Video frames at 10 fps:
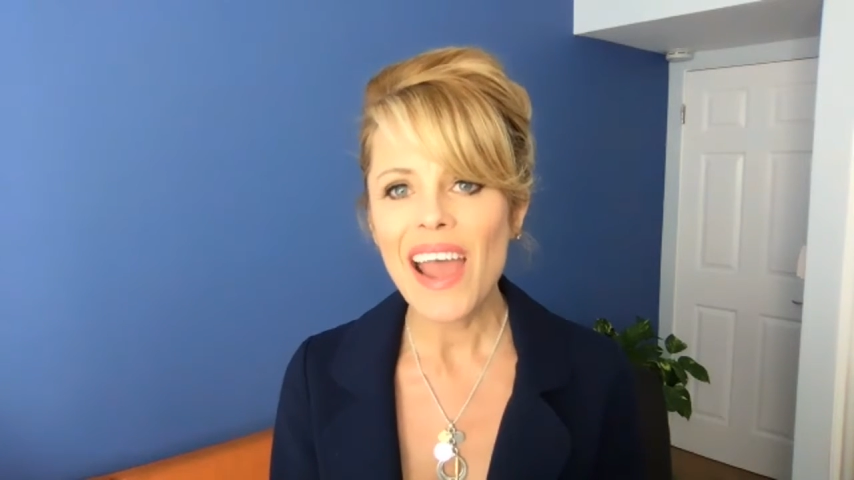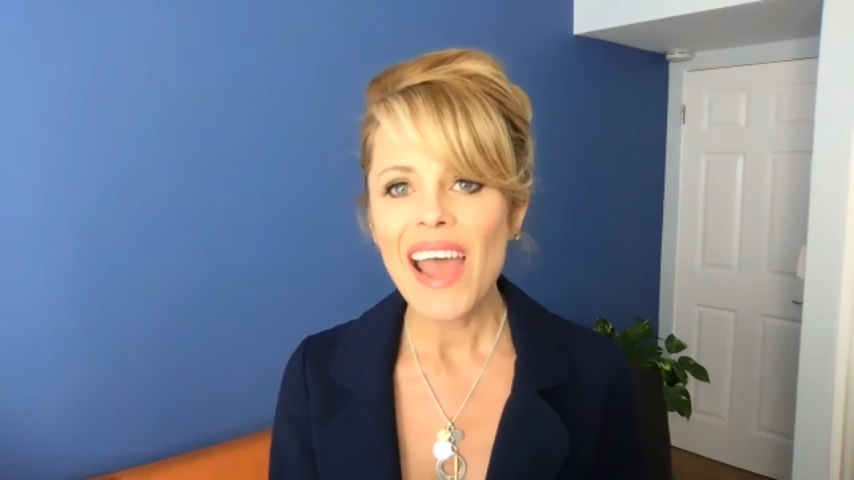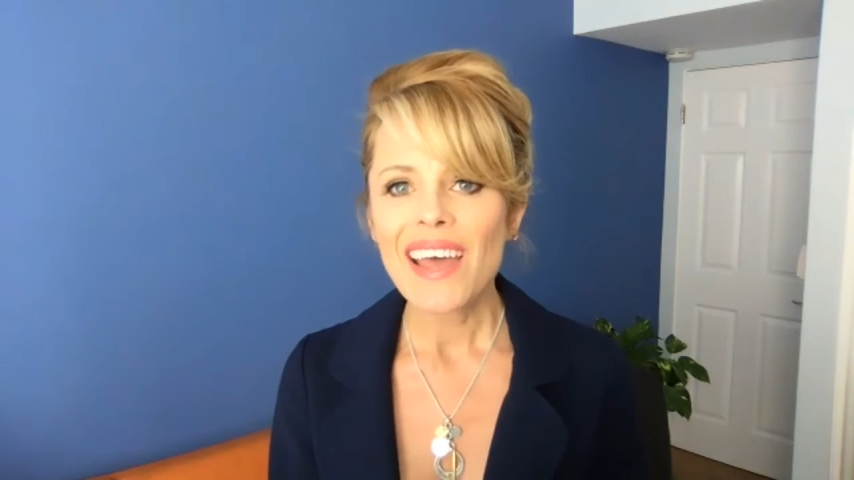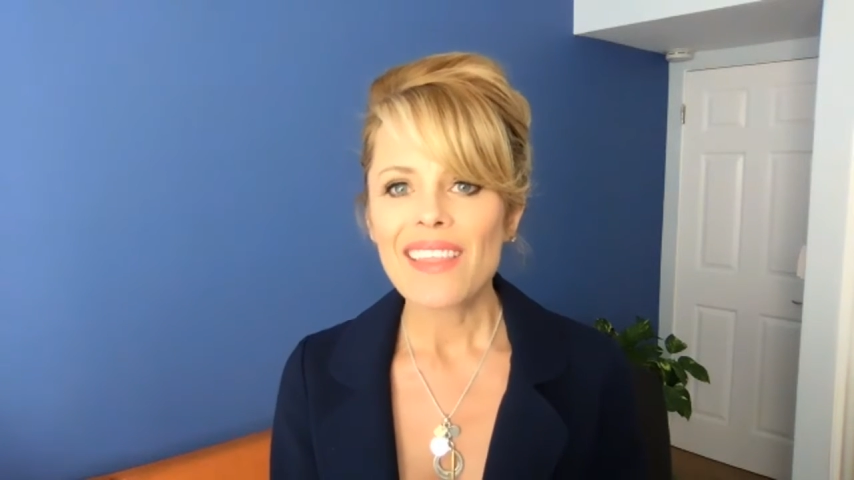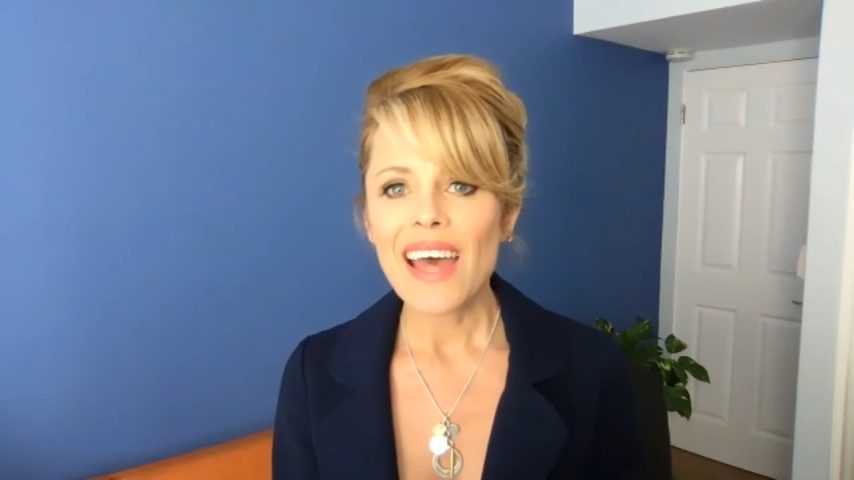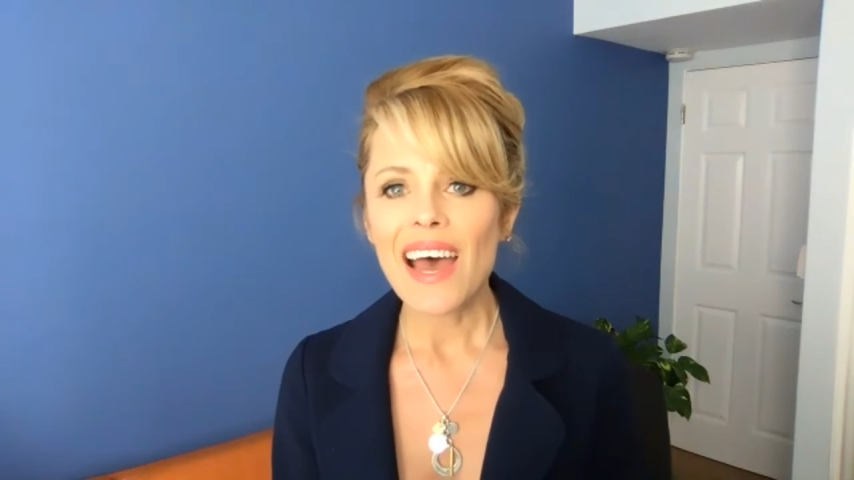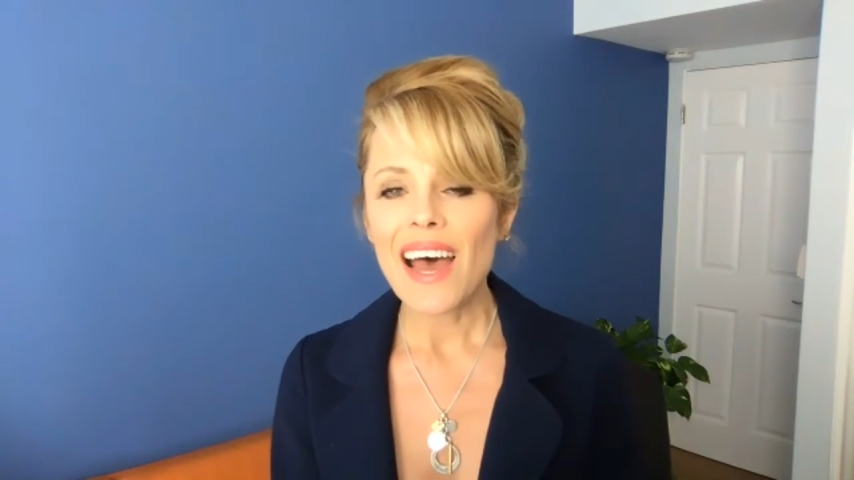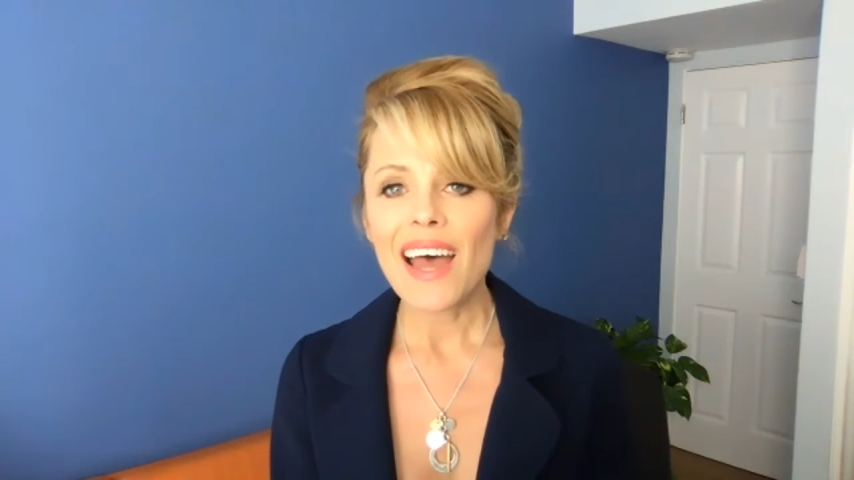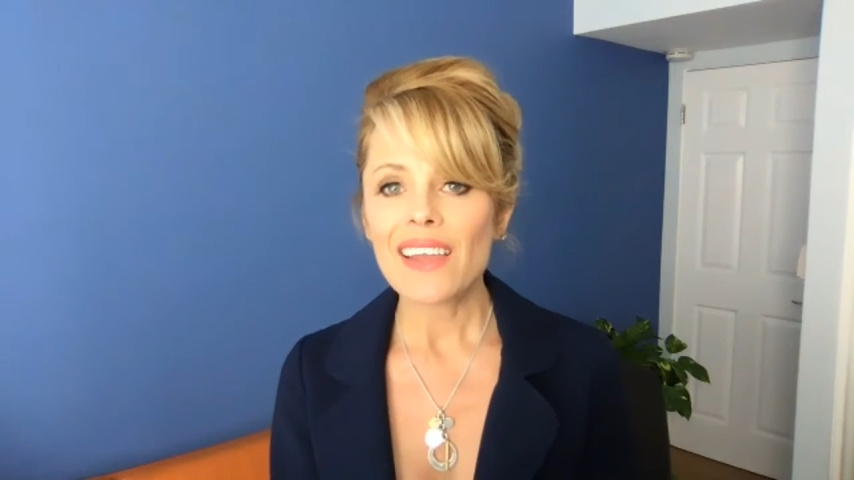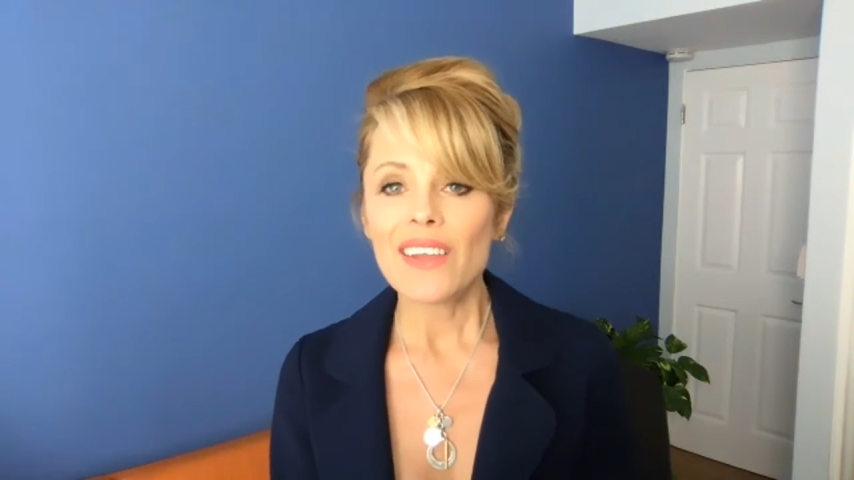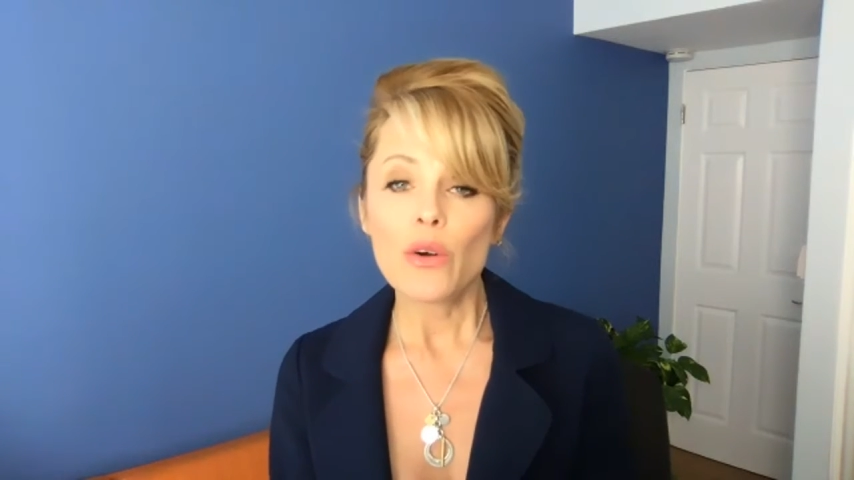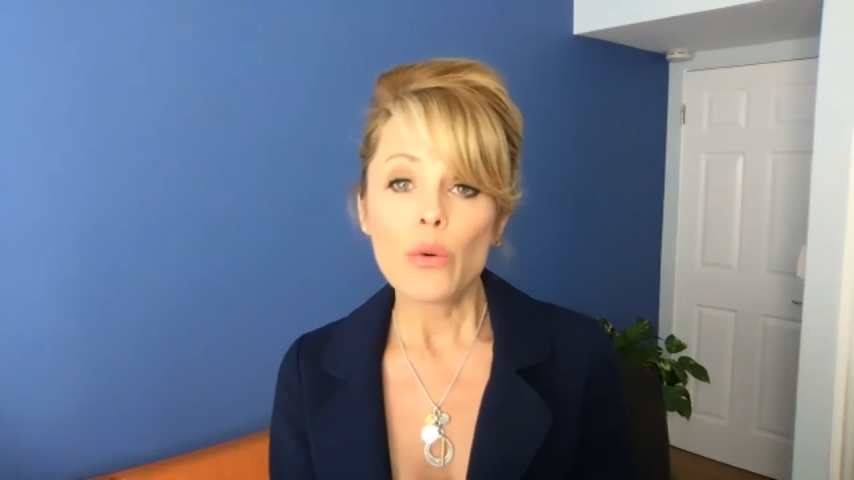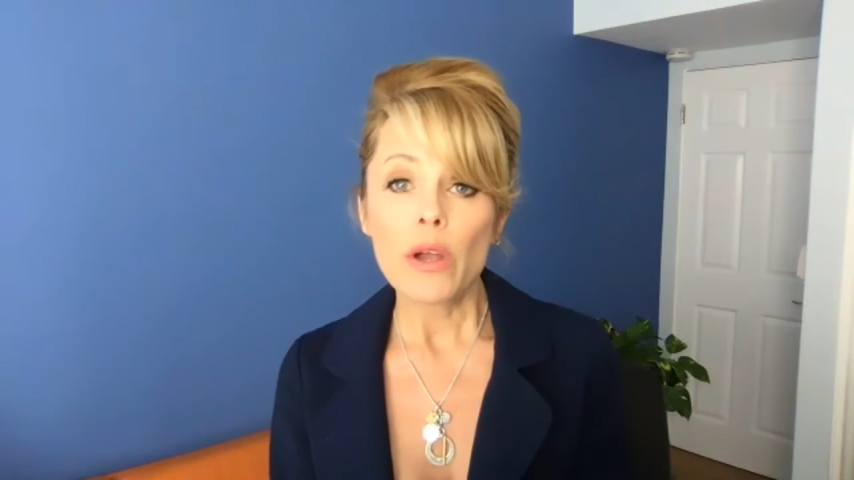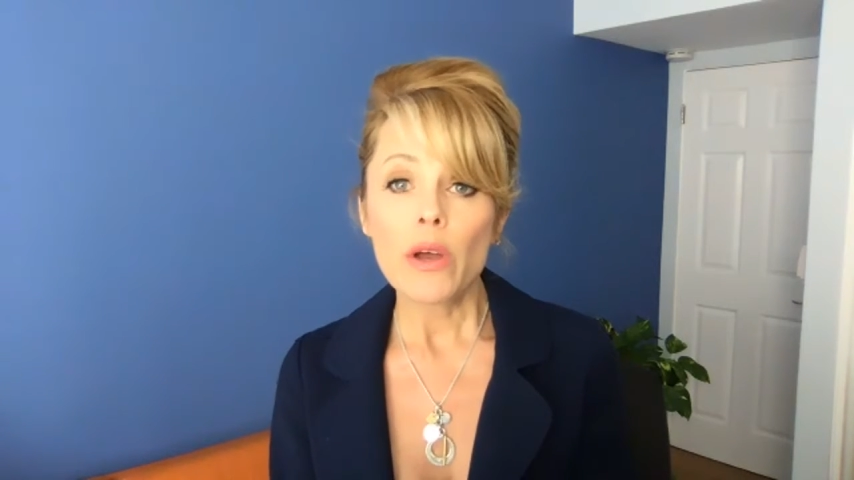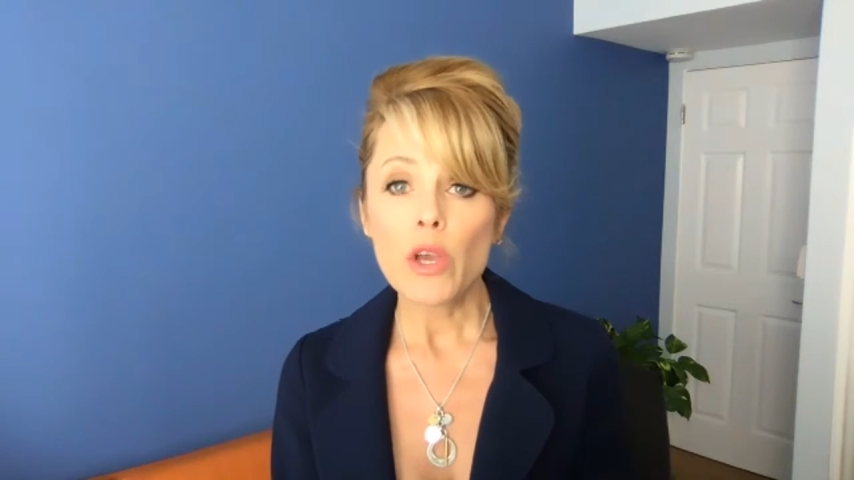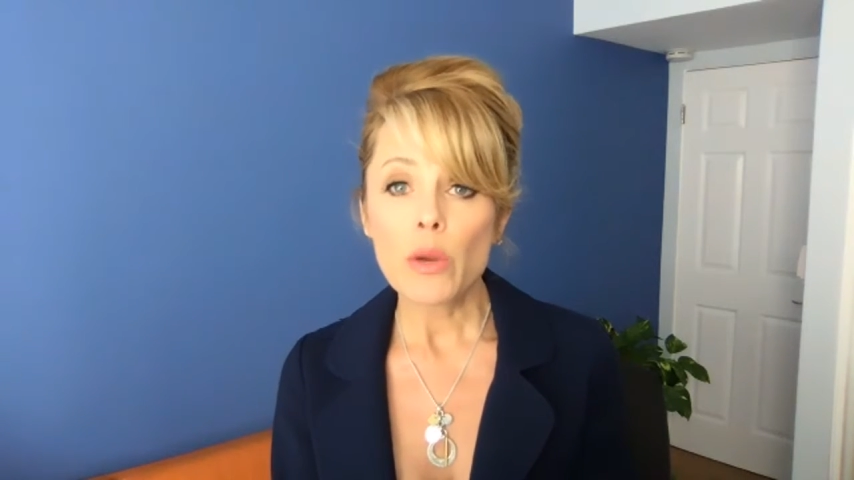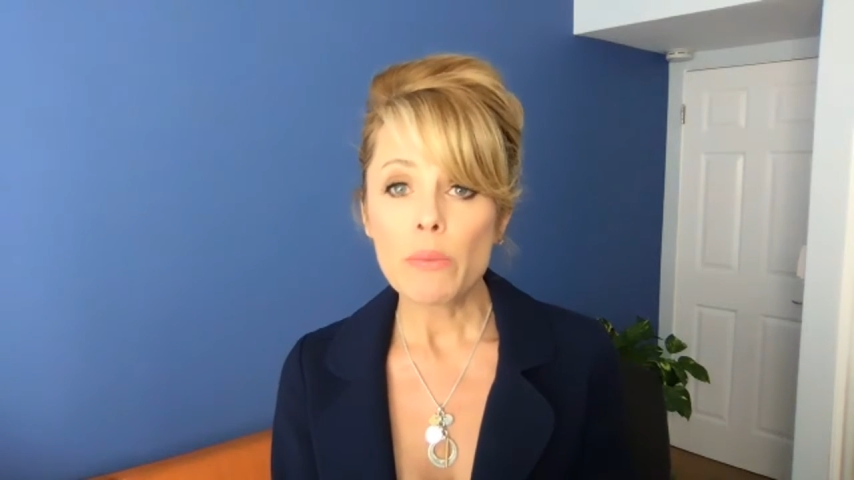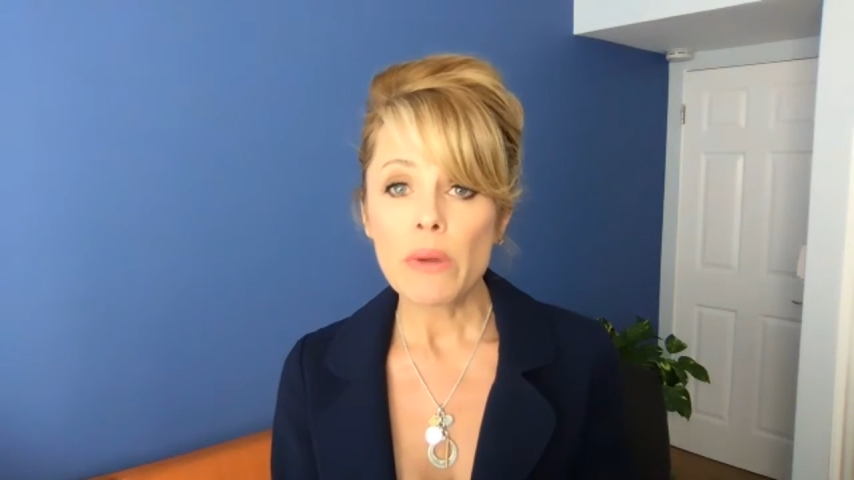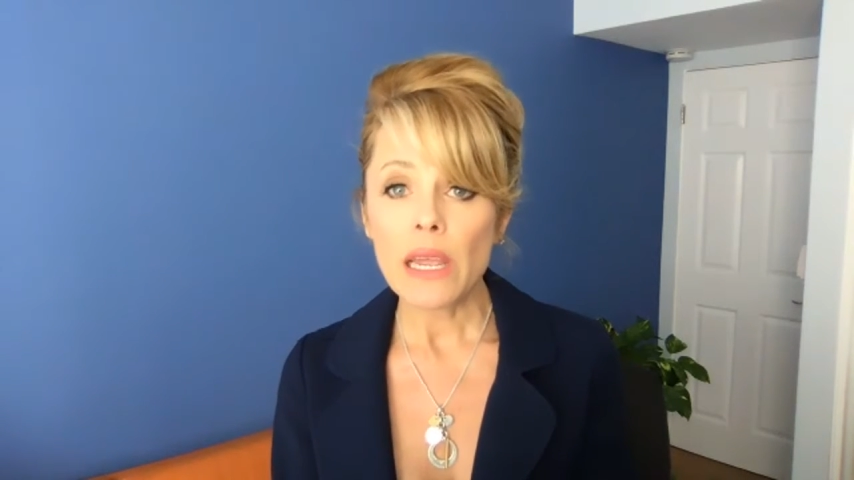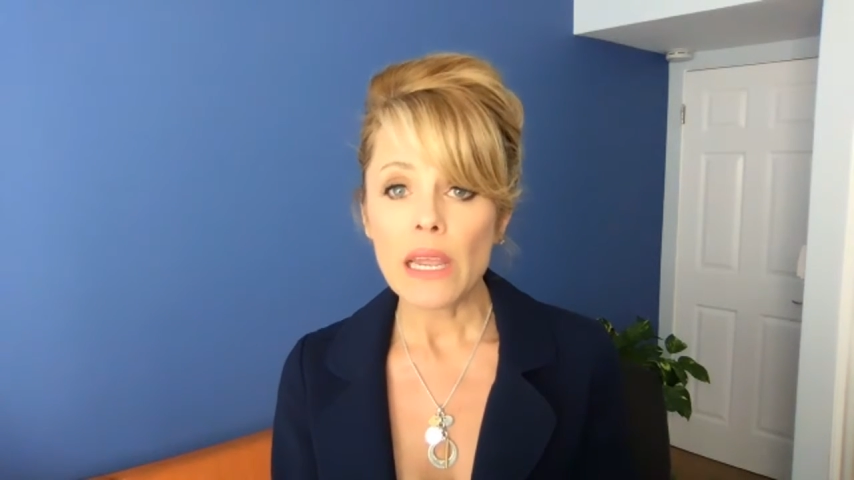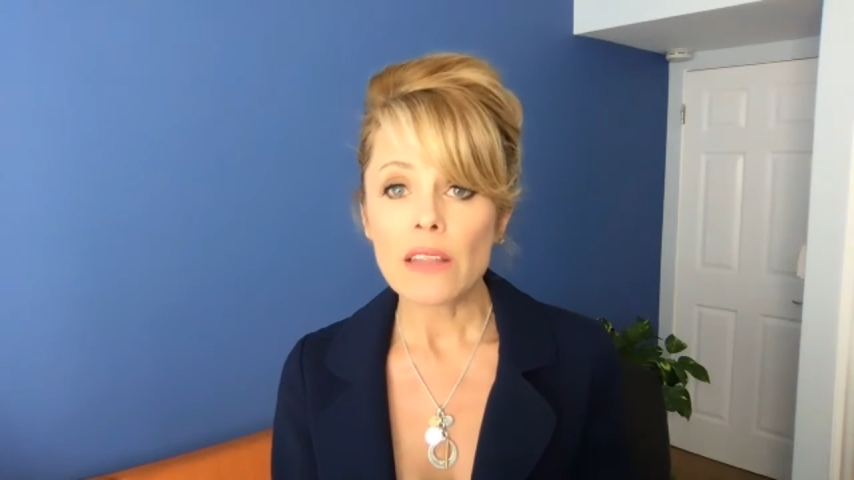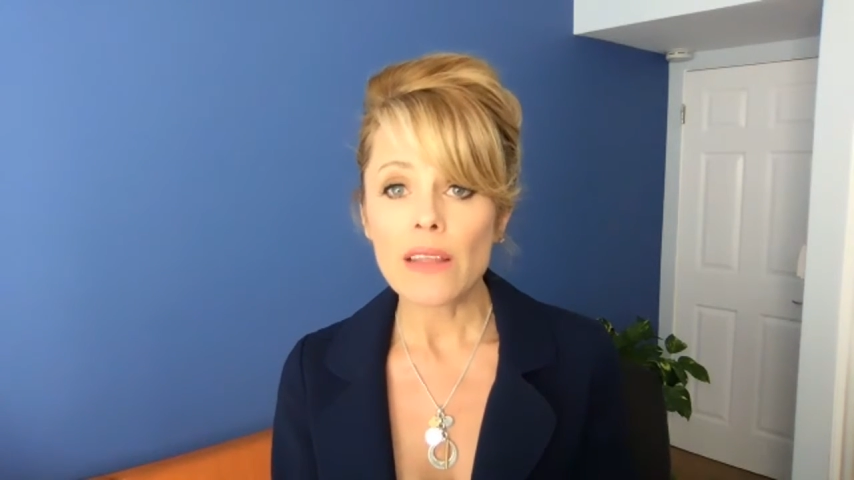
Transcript: that that you're a real human being.